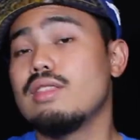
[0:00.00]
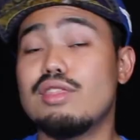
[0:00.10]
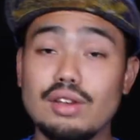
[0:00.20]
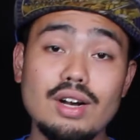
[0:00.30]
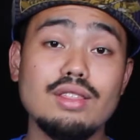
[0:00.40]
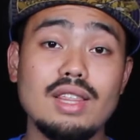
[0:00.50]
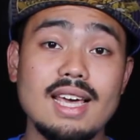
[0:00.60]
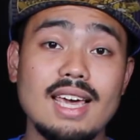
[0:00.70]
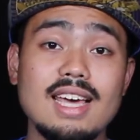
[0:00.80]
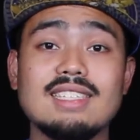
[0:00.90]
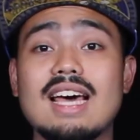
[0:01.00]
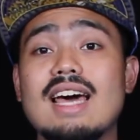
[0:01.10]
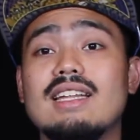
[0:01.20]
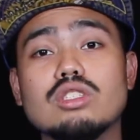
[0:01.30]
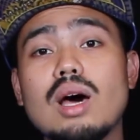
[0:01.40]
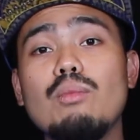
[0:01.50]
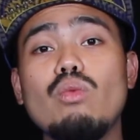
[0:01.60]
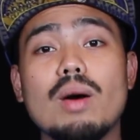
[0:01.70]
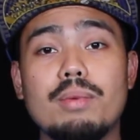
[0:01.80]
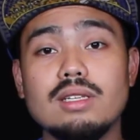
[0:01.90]
The third thing is that some
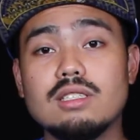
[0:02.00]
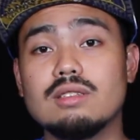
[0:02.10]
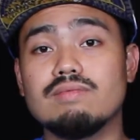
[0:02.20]
weapons,